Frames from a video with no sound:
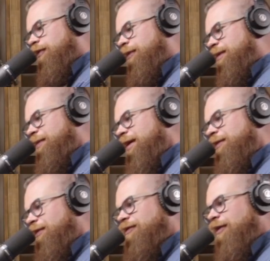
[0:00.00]
for joining me,
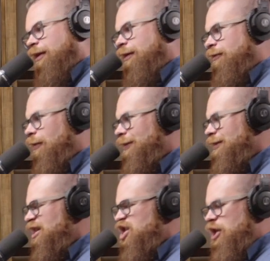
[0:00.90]
babe. You look stunning as
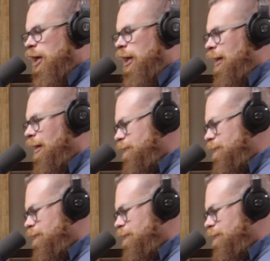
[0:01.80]
always. Stunning.